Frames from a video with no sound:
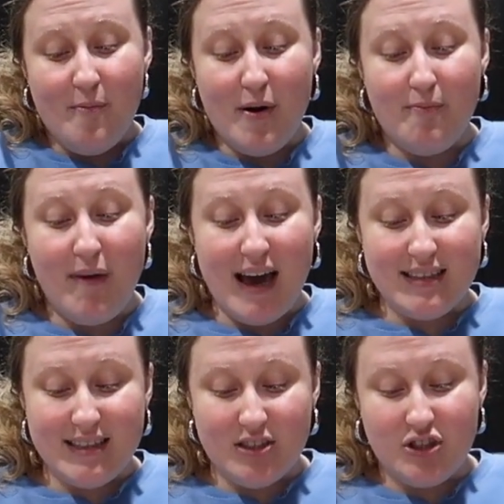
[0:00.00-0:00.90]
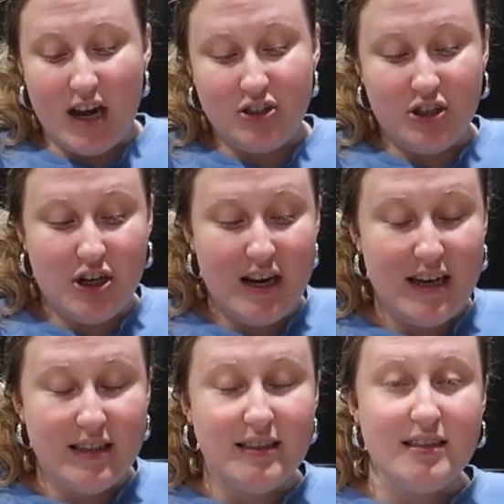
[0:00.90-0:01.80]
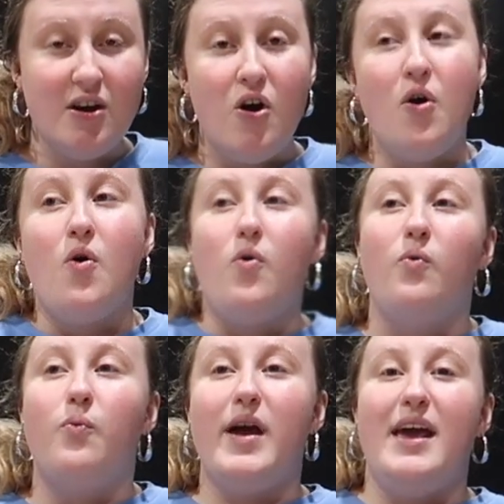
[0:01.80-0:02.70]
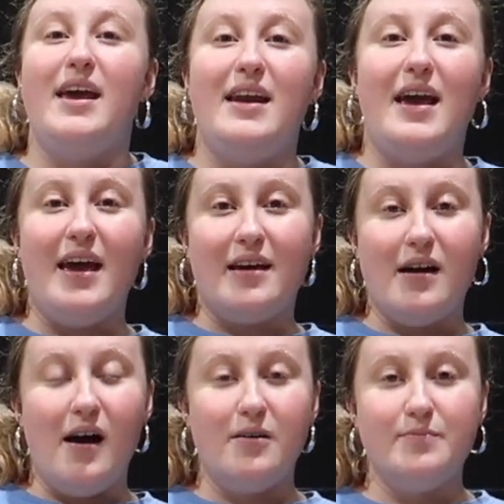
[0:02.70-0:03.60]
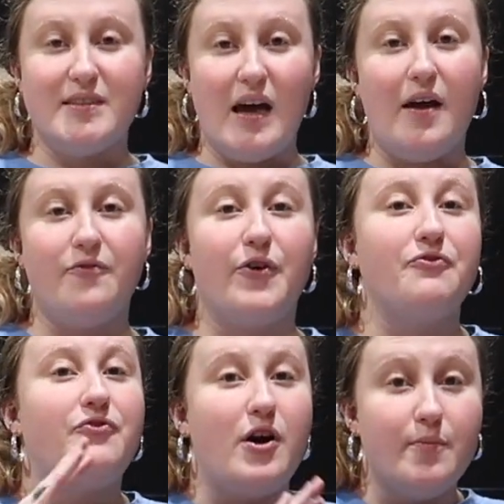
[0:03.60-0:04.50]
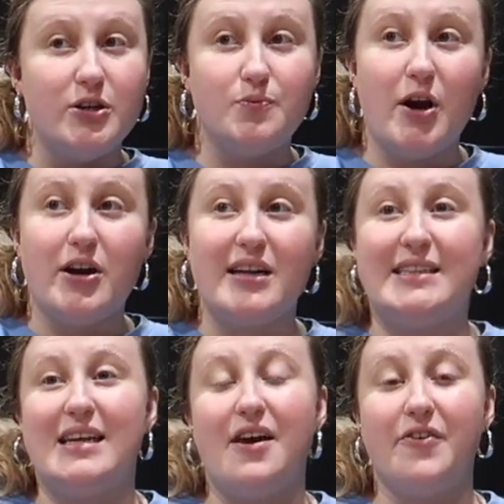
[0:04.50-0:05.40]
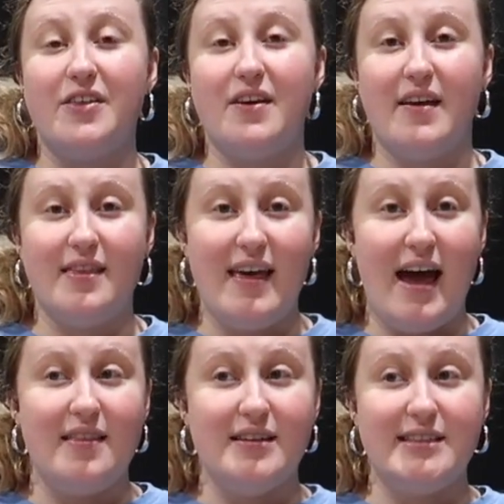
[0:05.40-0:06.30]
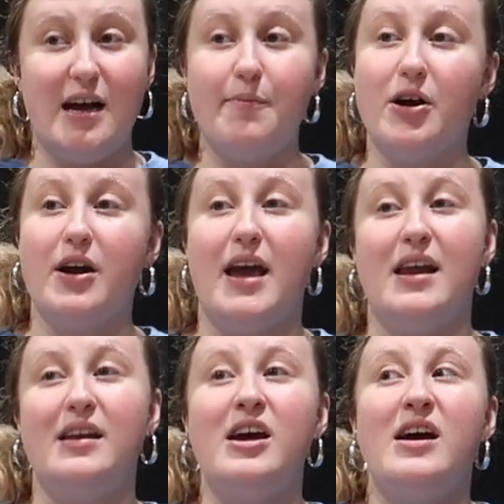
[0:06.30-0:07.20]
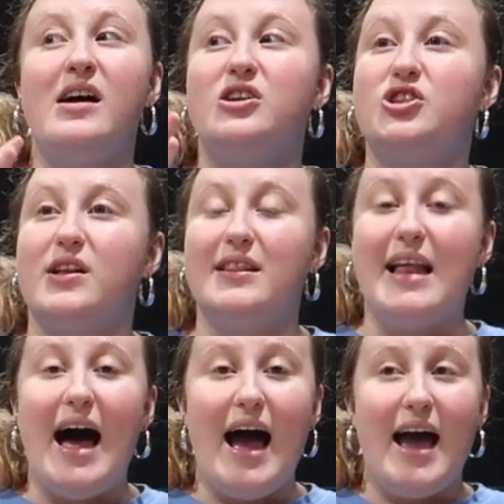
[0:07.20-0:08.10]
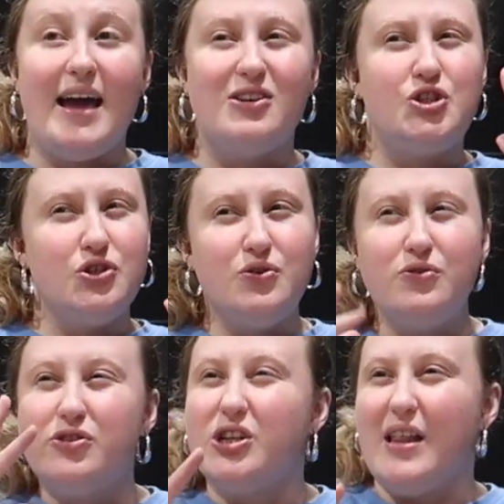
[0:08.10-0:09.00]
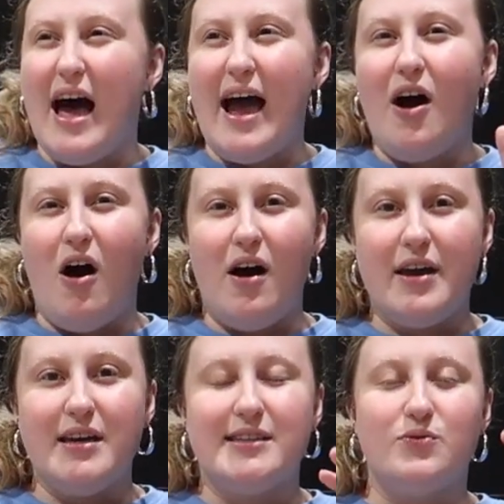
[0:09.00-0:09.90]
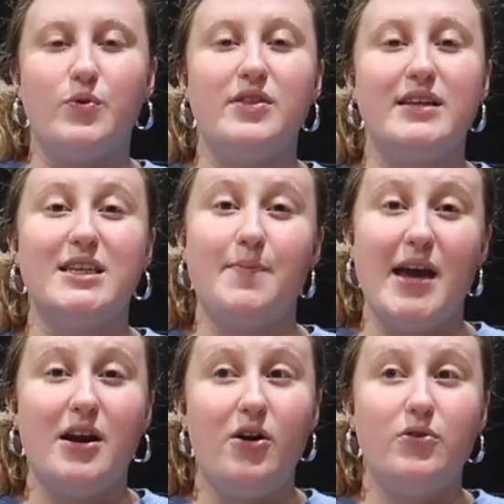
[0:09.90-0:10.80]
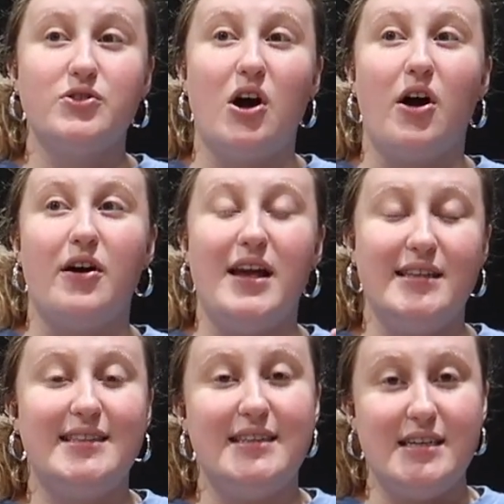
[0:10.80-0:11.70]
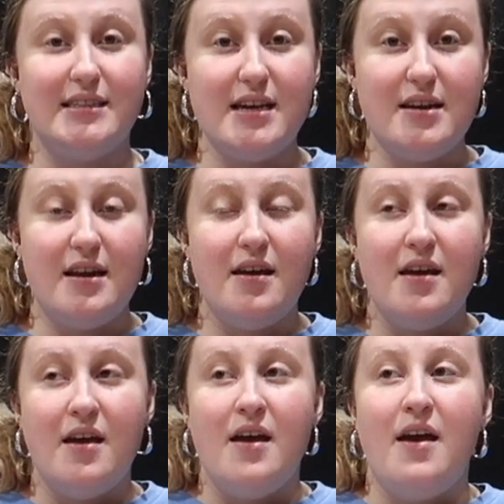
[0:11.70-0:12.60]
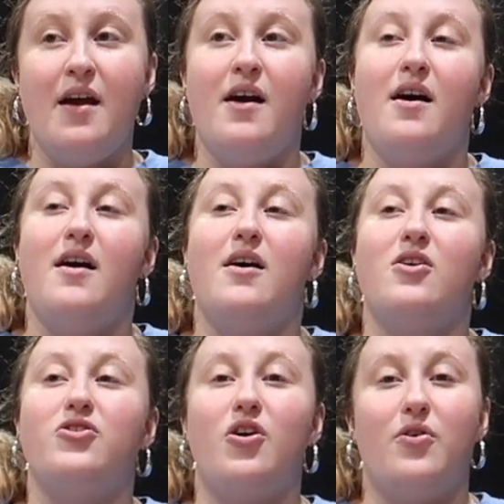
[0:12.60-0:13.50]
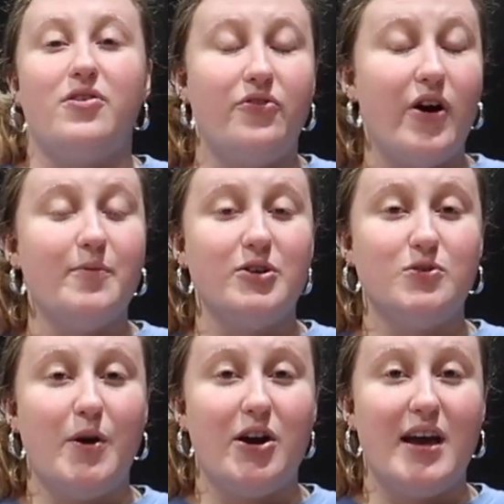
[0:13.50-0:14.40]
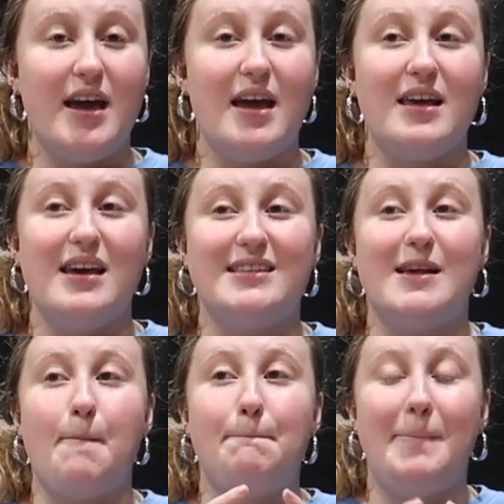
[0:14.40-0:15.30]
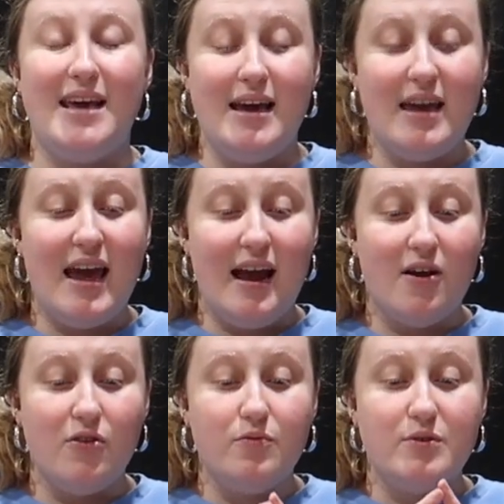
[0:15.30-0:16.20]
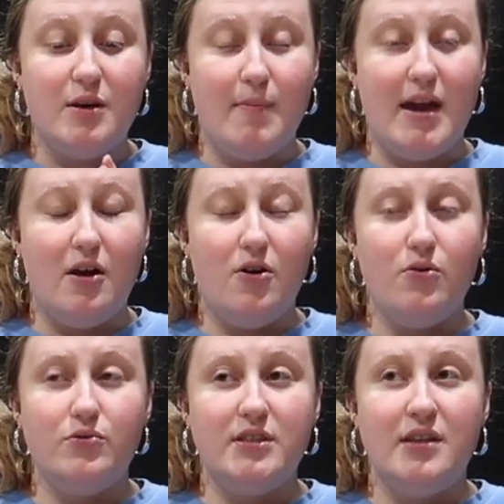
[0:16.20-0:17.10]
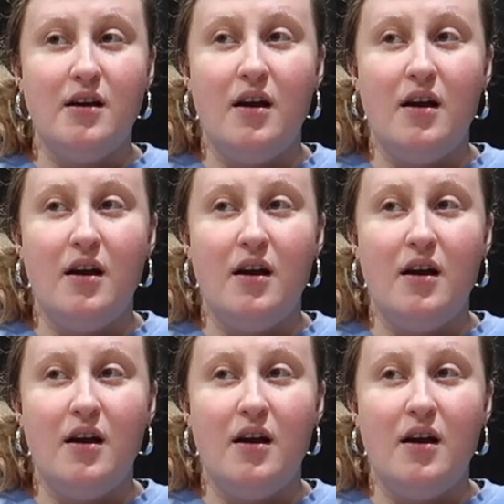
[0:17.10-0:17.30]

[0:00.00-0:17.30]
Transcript: But my suggestion is, when it comes time for farmers markets and everything like that in the summer, and June, July, August, when the tomatoes are in season, go to the farmer's market and get some big heirloom tomatoes.